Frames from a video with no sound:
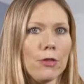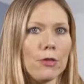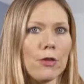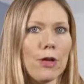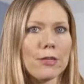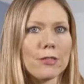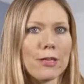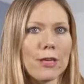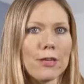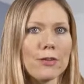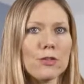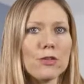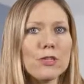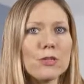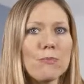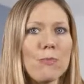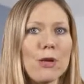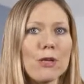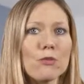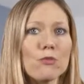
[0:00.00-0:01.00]
the Los
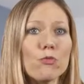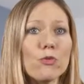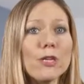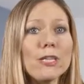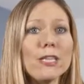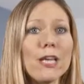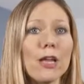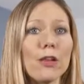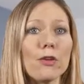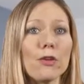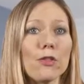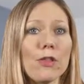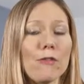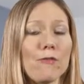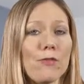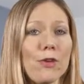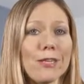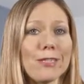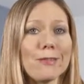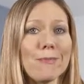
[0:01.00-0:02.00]
Angeles-based retailer
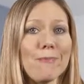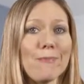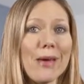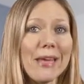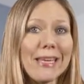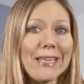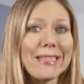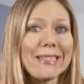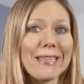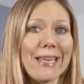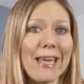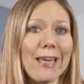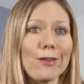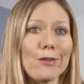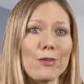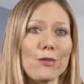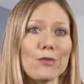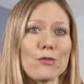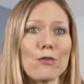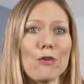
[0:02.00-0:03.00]
that faced many
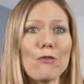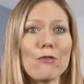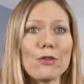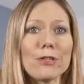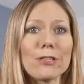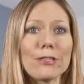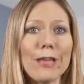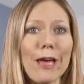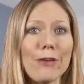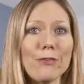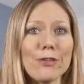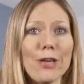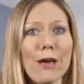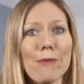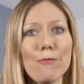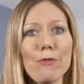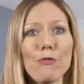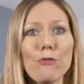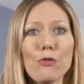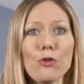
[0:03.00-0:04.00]
scandals over its
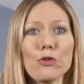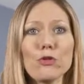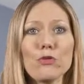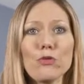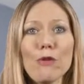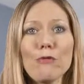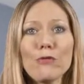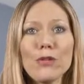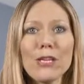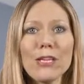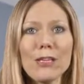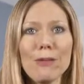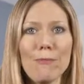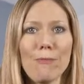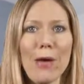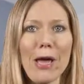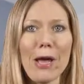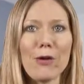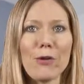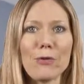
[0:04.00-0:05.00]
lifetime before drifting into
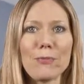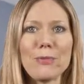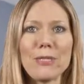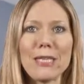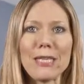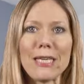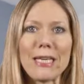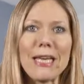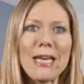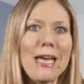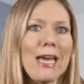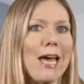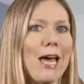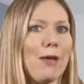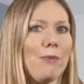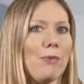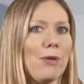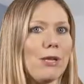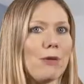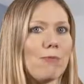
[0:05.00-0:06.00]
bankruptcy
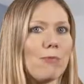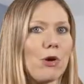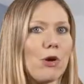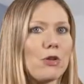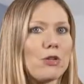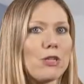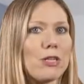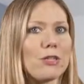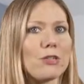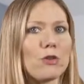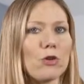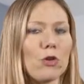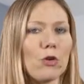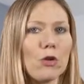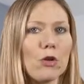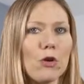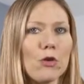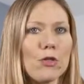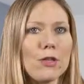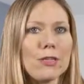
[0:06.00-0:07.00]
and being purchased
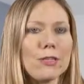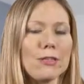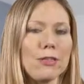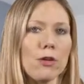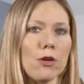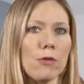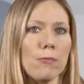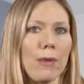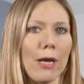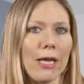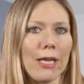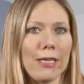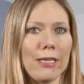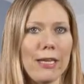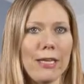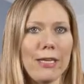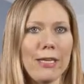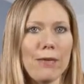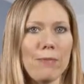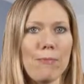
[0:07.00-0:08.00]
earlier this year by
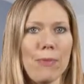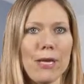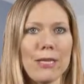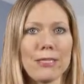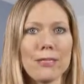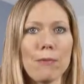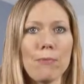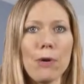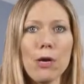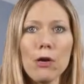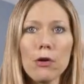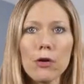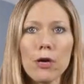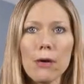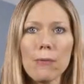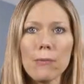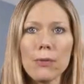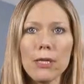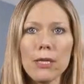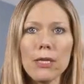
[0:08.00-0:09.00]
Canadian-based apparel
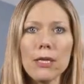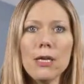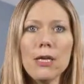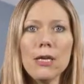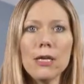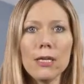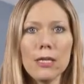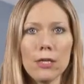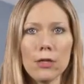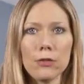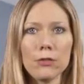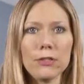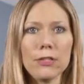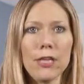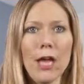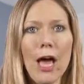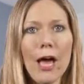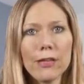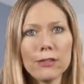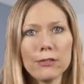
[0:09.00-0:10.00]
company
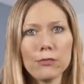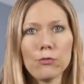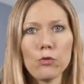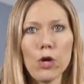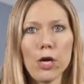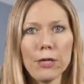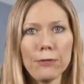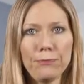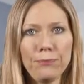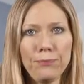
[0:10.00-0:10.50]
Gildan Activewear.